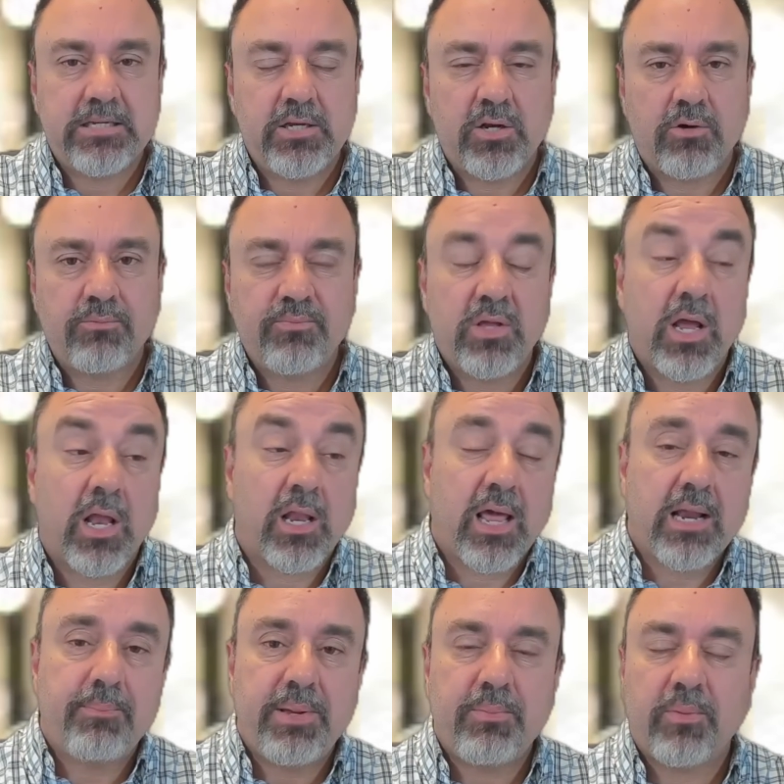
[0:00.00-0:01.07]
you know, a
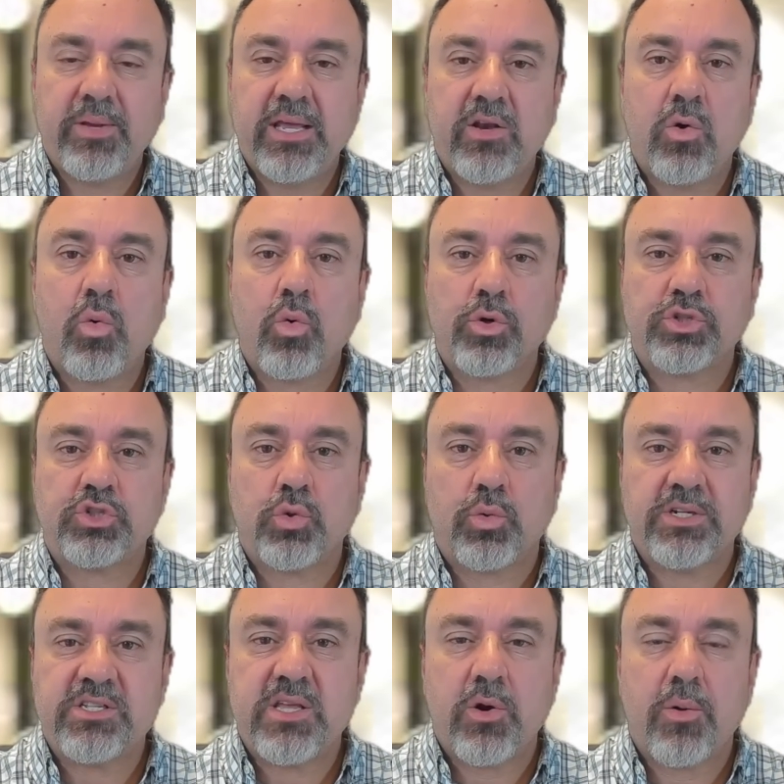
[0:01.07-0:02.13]
lot of people are getting horror
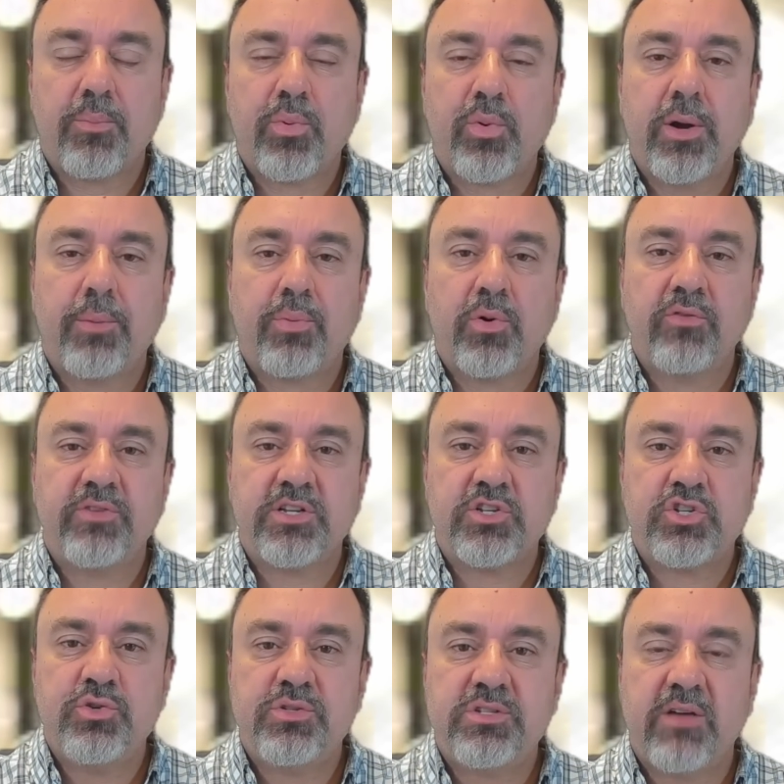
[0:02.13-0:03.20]
stories. They were pre-approved at
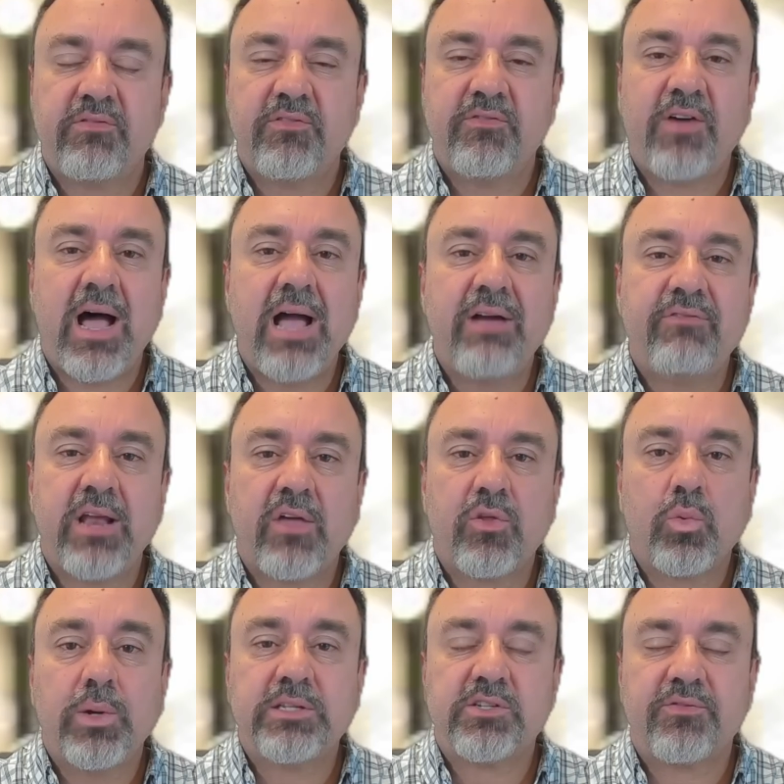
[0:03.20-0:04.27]
275. Now the
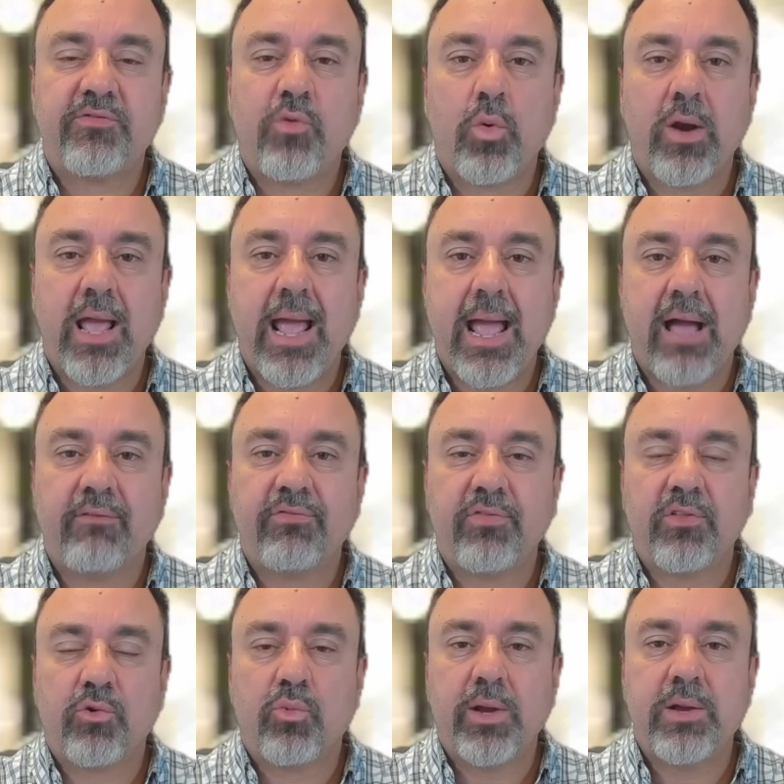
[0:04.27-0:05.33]
rate's at four and a half.
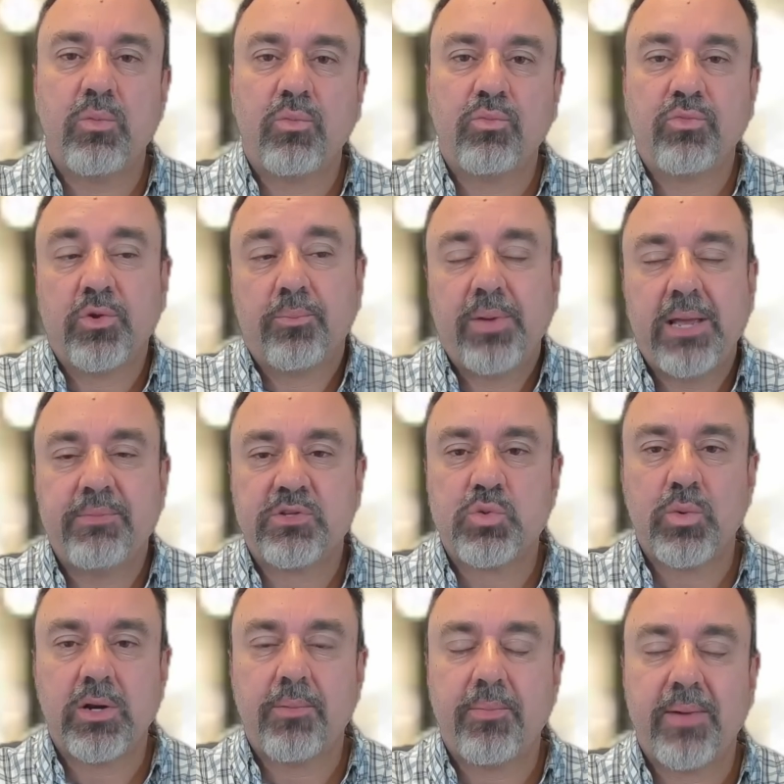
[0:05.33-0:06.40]
Their rate, their payments
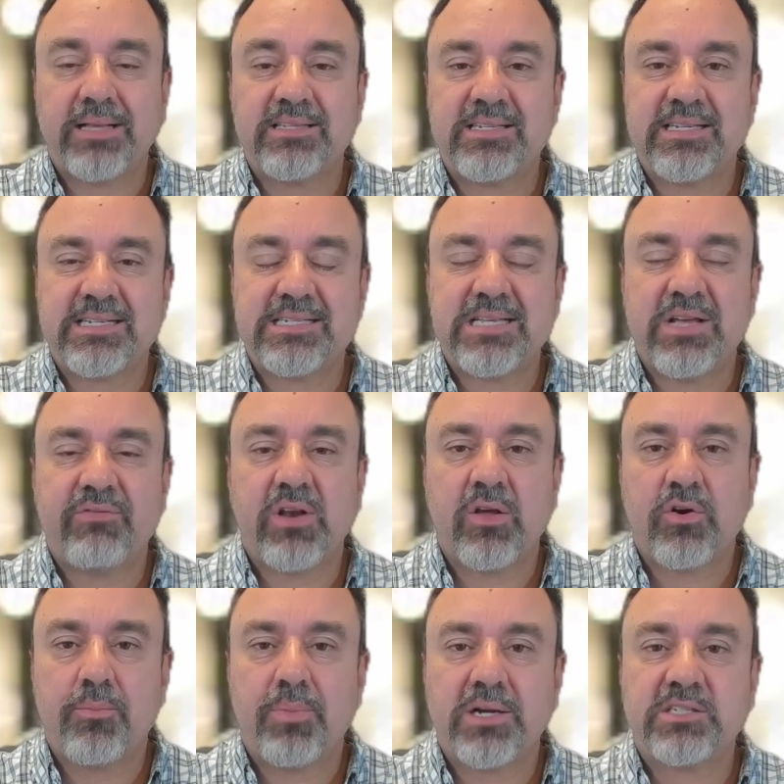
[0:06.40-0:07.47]
went up about six, seven
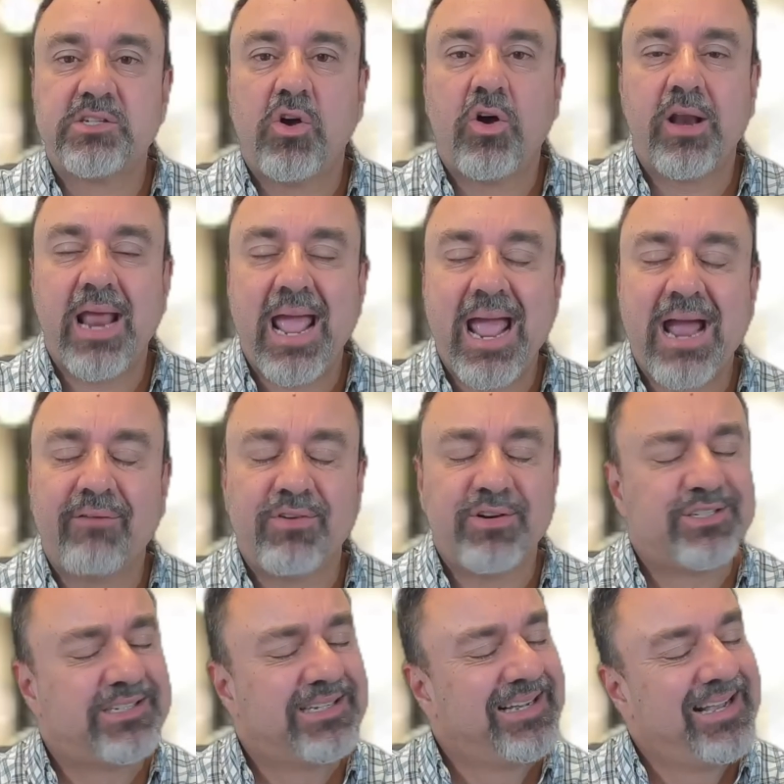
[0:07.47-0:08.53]
hundred bucks on average.